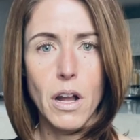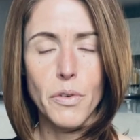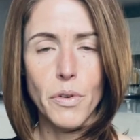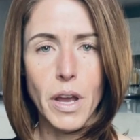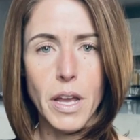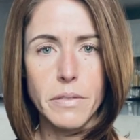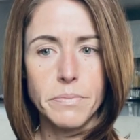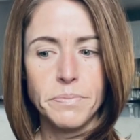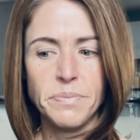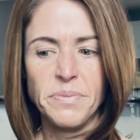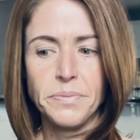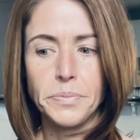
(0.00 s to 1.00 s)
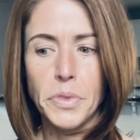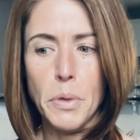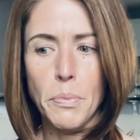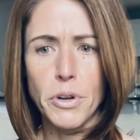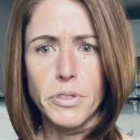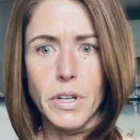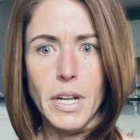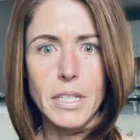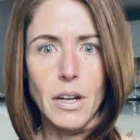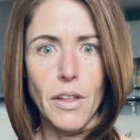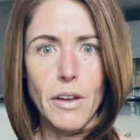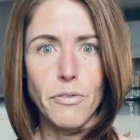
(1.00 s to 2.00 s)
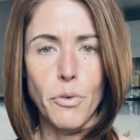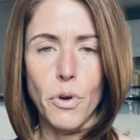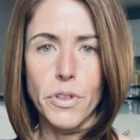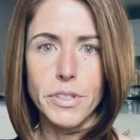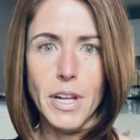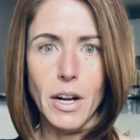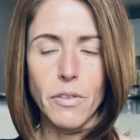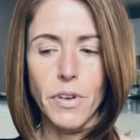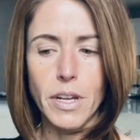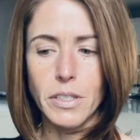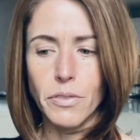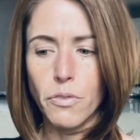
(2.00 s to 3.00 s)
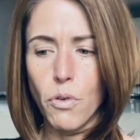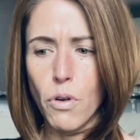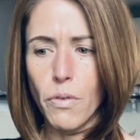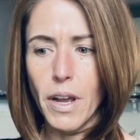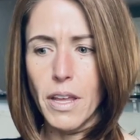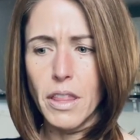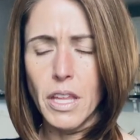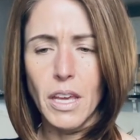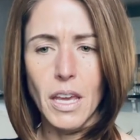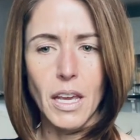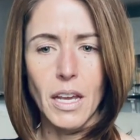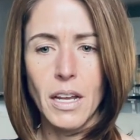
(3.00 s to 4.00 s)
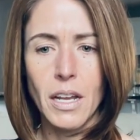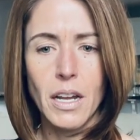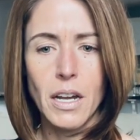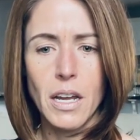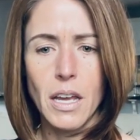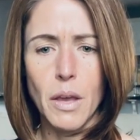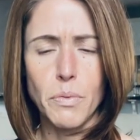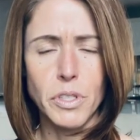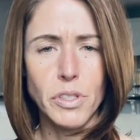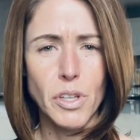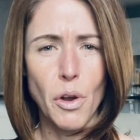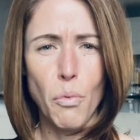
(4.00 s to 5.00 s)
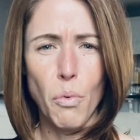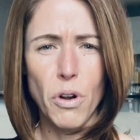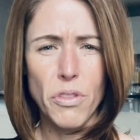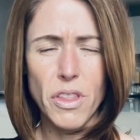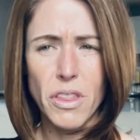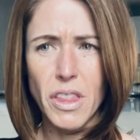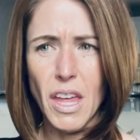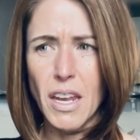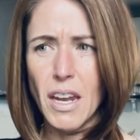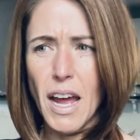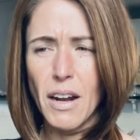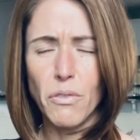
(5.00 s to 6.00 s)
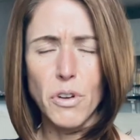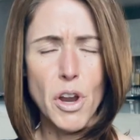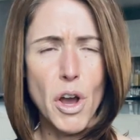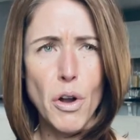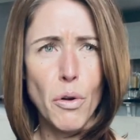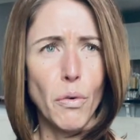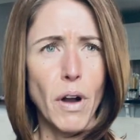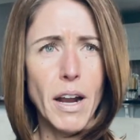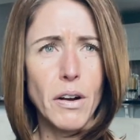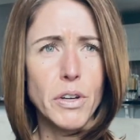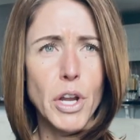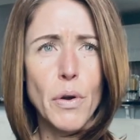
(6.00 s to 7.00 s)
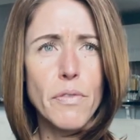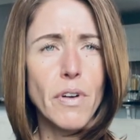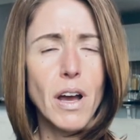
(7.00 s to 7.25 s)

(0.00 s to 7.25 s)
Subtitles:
right? The person I did all that for, the sacrificing for, right? Thinking it was so worth it then. I don't know